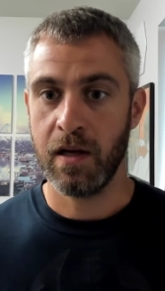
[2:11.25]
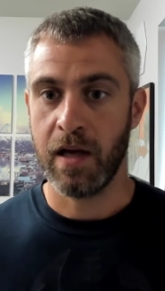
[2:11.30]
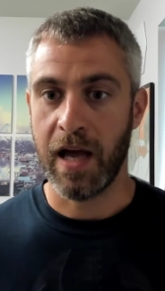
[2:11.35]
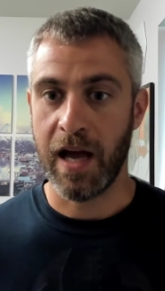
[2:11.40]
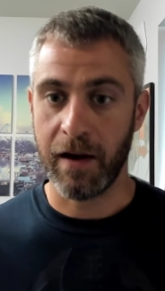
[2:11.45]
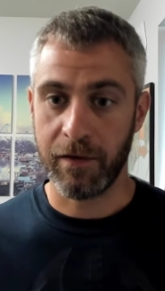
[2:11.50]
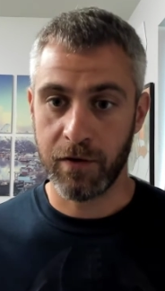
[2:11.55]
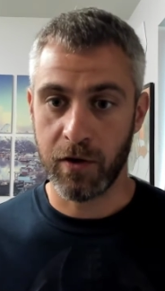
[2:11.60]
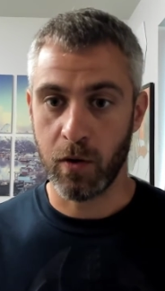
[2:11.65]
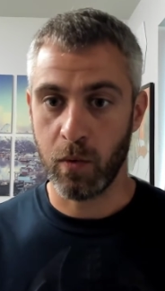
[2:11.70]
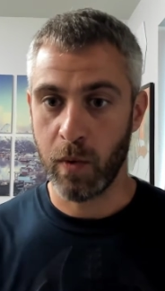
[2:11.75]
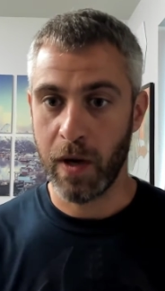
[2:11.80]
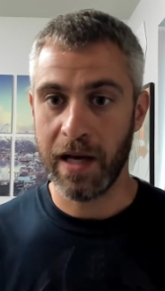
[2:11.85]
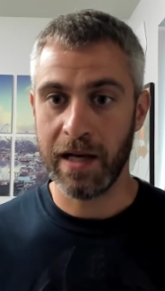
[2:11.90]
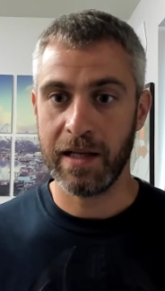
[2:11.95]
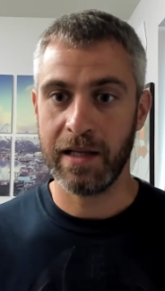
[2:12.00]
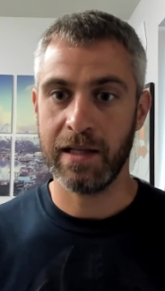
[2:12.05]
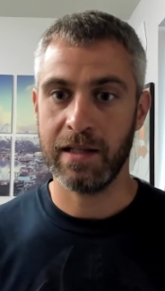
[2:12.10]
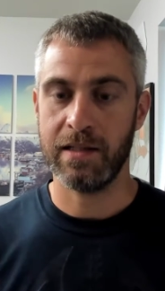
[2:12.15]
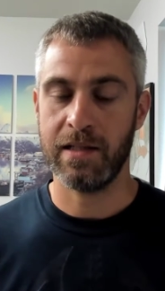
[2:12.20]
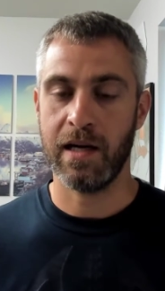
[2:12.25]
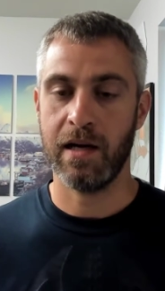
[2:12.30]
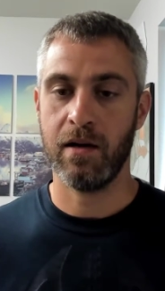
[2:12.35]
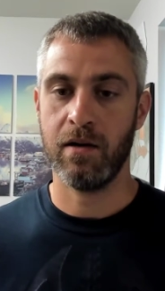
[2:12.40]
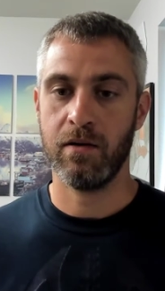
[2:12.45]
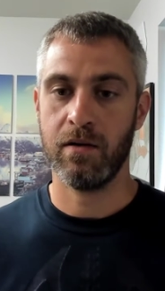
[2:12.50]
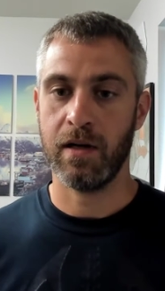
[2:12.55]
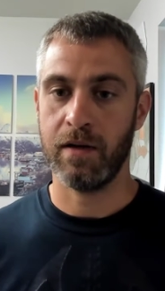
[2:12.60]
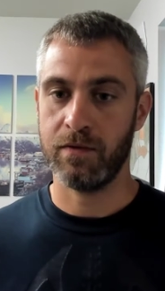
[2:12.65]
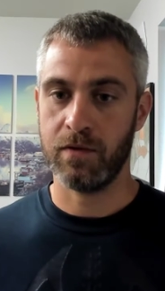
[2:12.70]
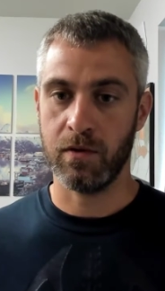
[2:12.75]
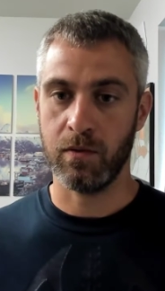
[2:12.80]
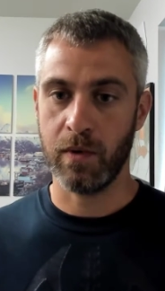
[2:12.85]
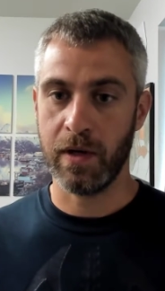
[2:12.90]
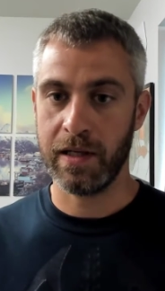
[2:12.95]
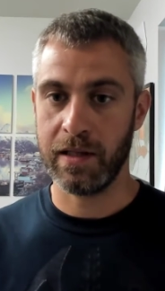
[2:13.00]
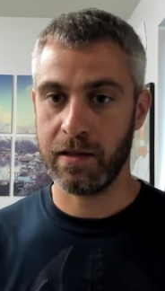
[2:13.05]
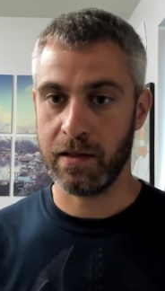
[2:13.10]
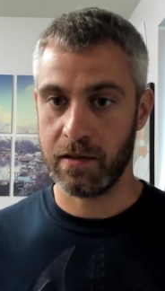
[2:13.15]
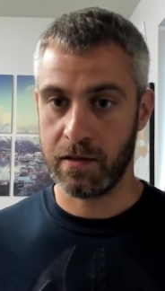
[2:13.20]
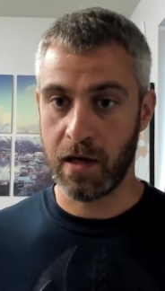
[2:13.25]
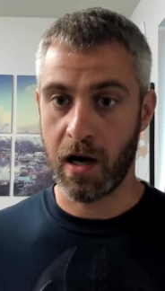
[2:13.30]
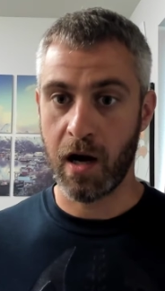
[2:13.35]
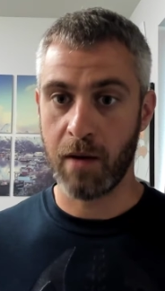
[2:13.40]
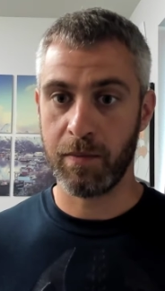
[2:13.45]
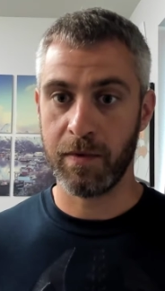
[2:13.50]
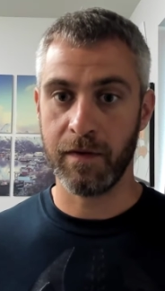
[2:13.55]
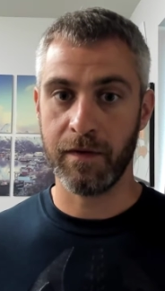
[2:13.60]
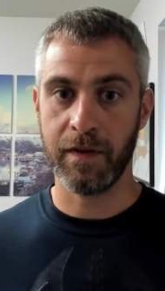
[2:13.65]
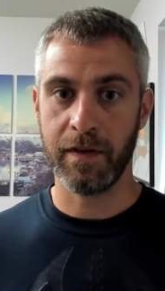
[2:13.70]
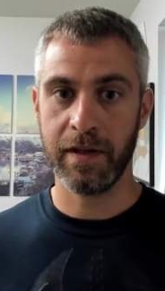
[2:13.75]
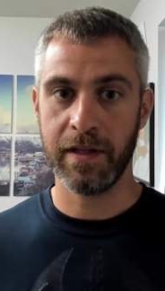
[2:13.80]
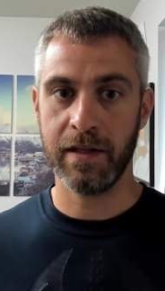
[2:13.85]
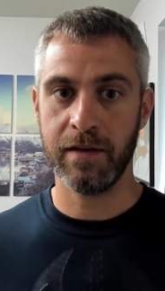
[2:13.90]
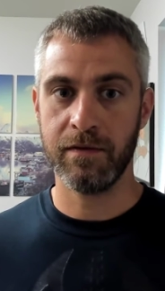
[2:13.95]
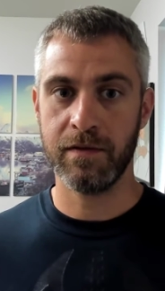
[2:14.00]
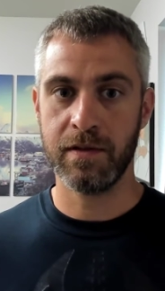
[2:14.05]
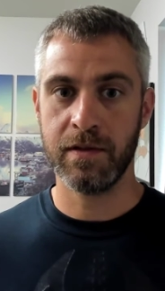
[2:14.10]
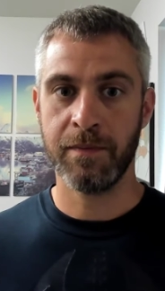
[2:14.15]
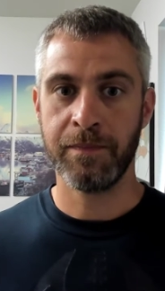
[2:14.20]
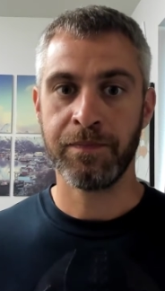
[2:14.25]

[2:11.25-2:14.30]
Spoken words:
after wetting it down, after wetting the top of the leaves,